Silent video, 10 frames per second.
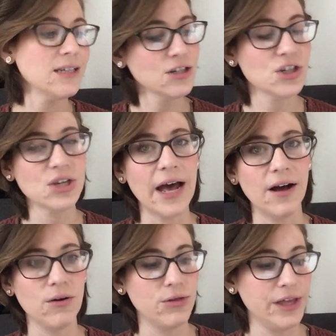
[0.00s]
attention to
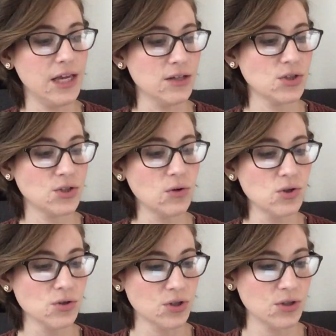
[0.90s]
how the
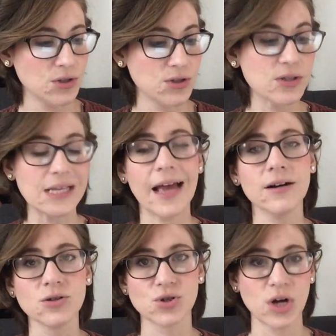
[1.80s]
social
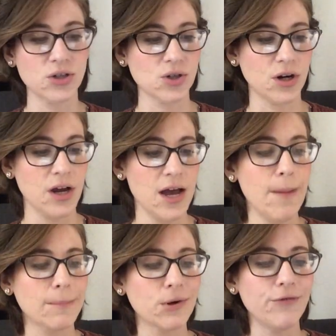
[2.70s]
societal structure
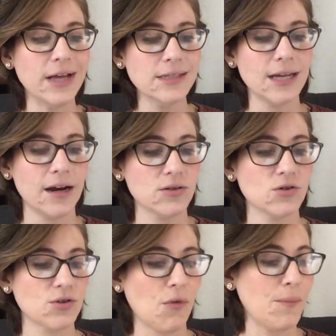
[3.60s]
prevents
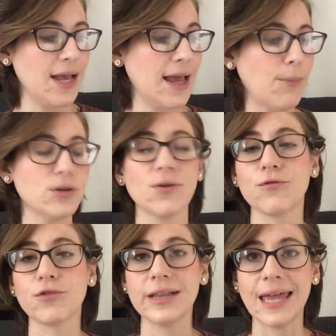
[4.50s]
characters from being able to
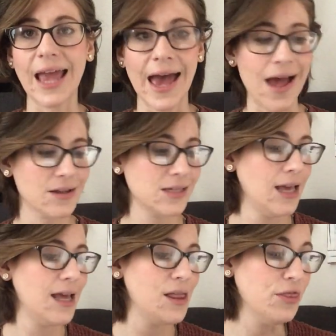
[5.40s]
freely act.
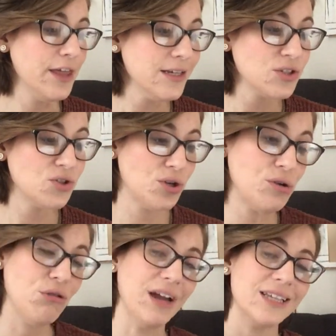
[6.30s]
This,
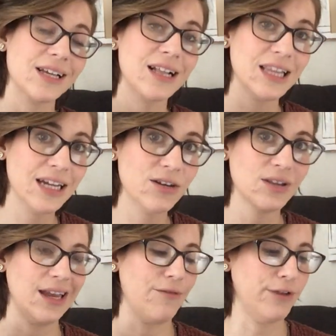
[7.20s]
too, is
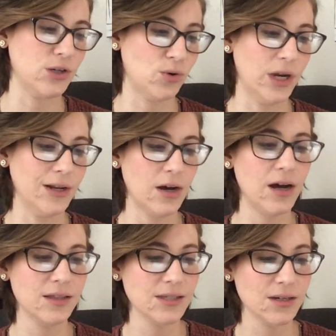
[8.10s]
clearly a Victorian
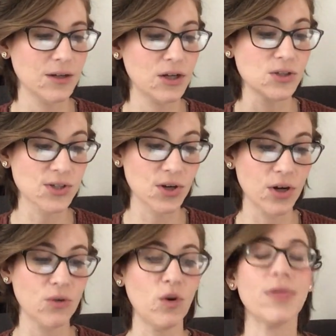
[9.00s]

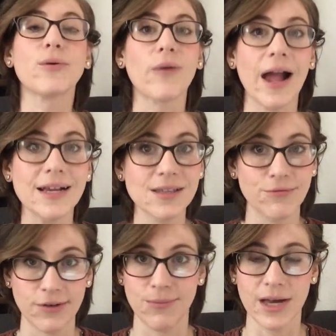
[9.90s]
concern with the rise of
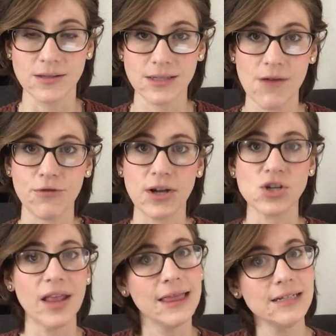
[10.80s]
female
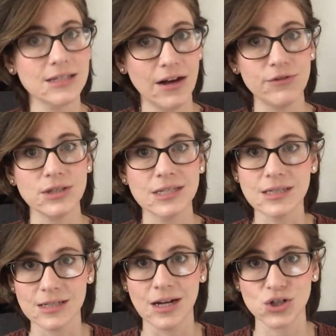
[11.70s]
suffrage, and this novel
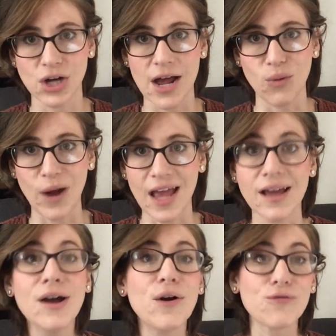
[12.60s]
does not shy
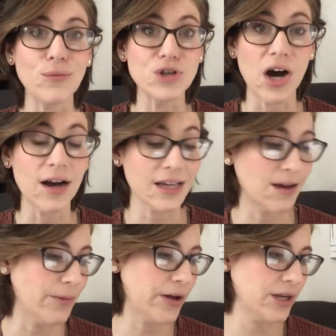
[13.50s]
away from
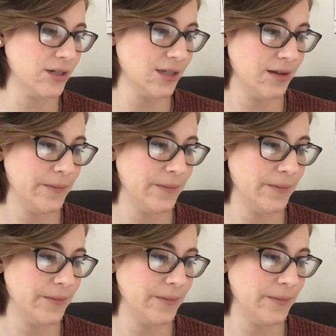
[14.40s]
talking about it.